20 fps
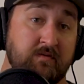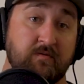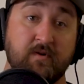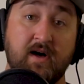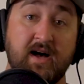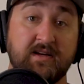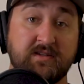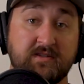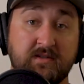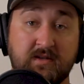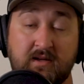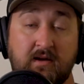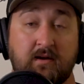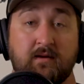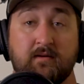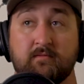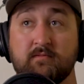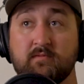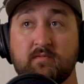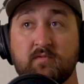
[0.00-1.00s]
flies.
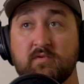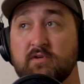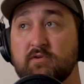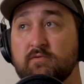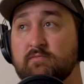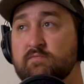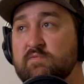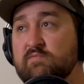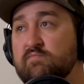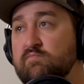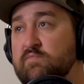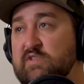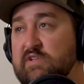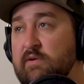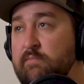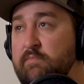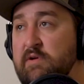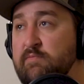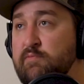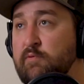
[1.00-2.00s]
I,
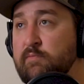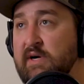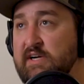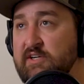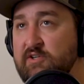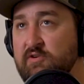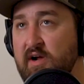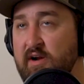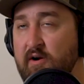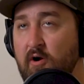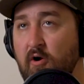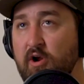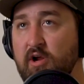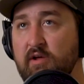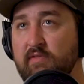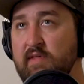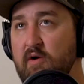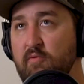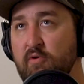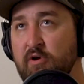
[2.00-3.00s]
some people might try and
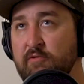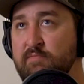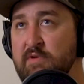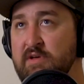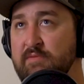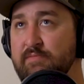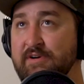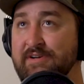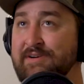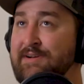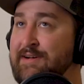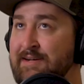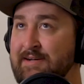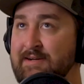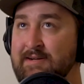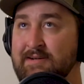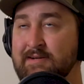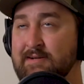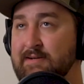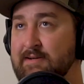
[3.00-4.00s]
argue that with me, but
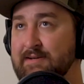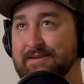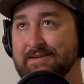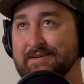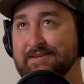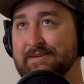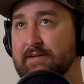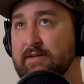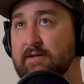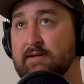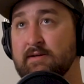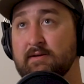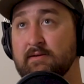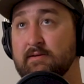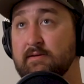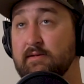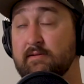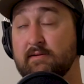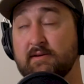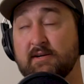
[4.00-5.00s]

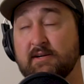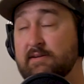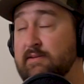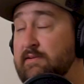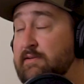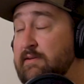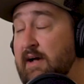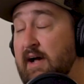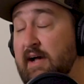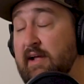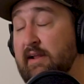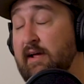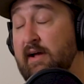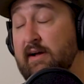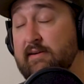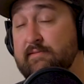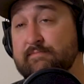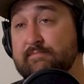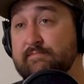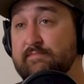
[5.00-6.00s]
I...
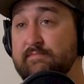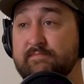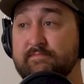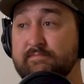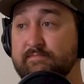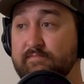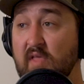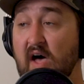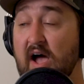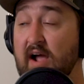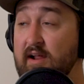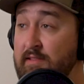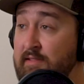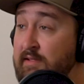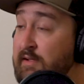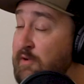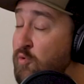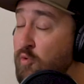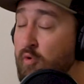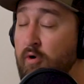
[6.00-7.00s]
I I
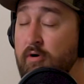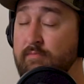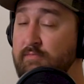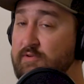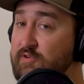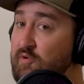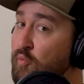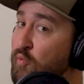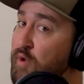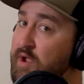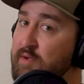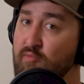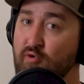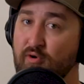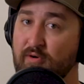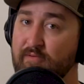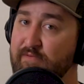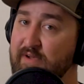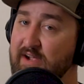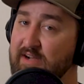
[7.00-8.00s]
think worms are way
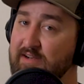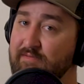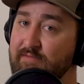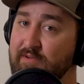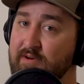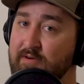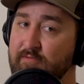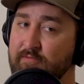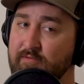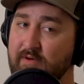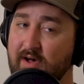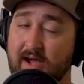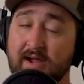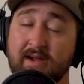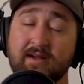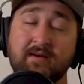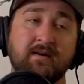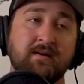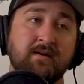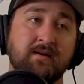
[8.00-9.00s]
more effective than a
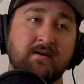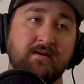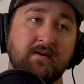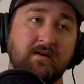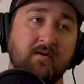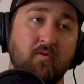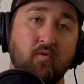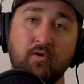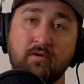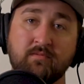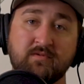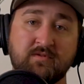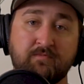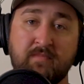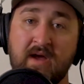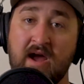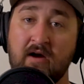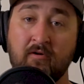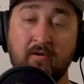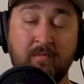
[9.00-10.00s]
fly. Worms and
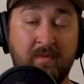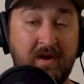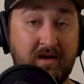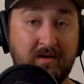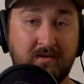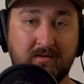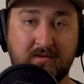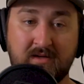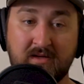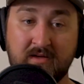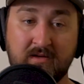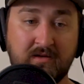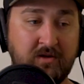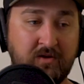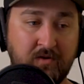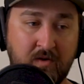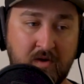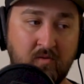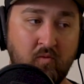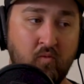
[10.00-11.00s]
power bait,
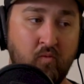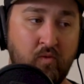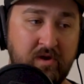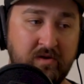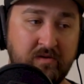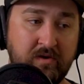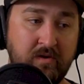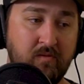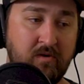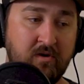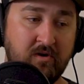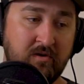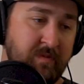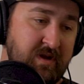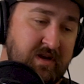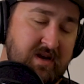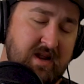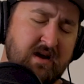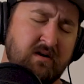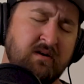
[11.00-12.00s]
you can really reel them
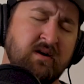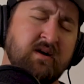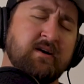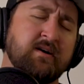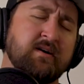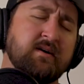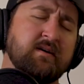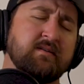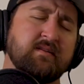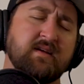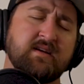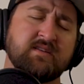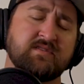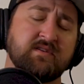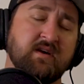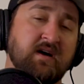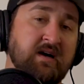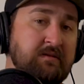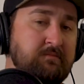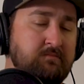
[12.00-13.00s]
in. Now, that's
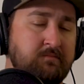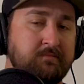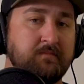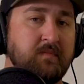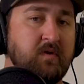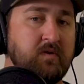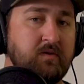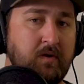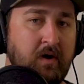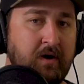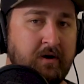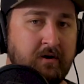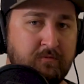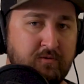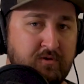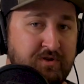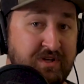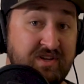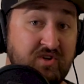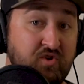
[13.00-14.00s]
not one hundred
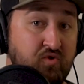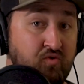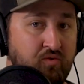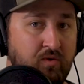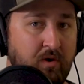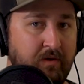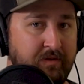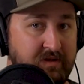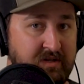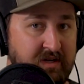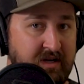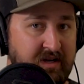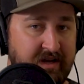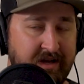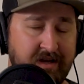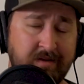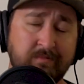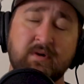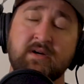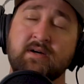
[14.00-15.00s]
percent true all the
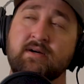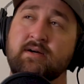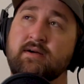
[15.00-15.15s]
time.